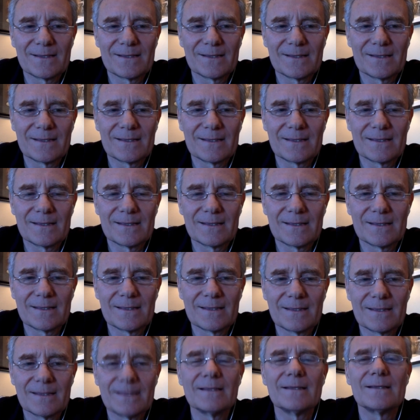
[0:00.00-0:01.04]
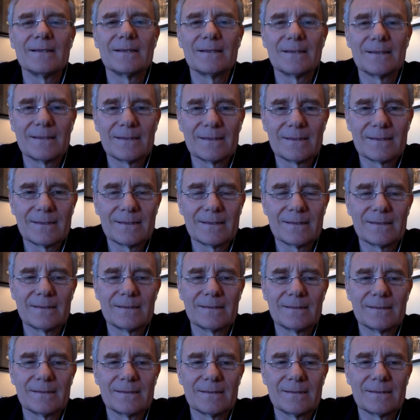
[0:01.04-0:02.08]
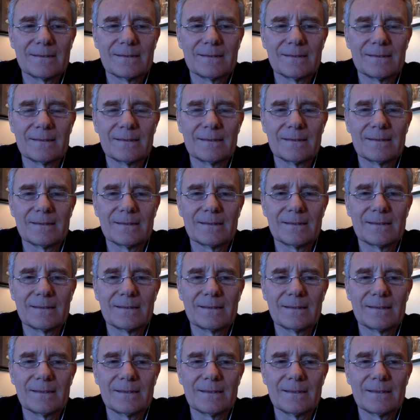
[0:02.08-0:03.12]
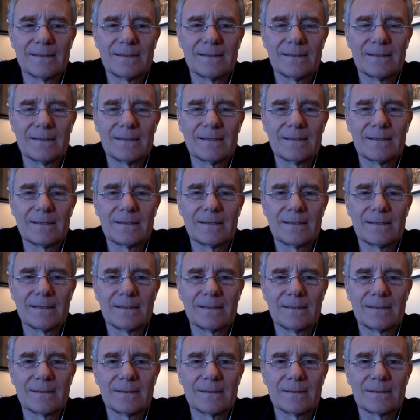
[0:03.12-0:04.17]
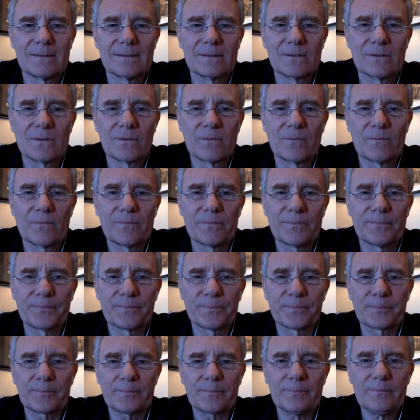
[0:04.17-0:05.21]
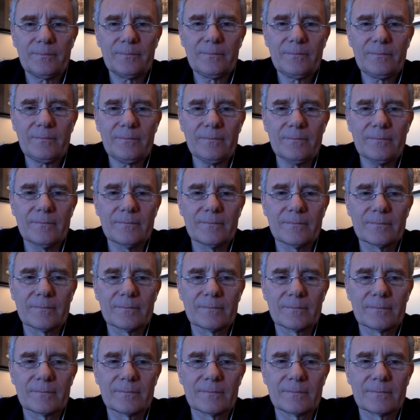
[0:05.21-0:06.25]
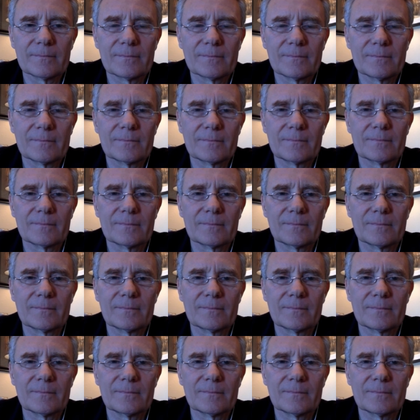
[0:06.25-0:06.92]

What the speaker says: (silent)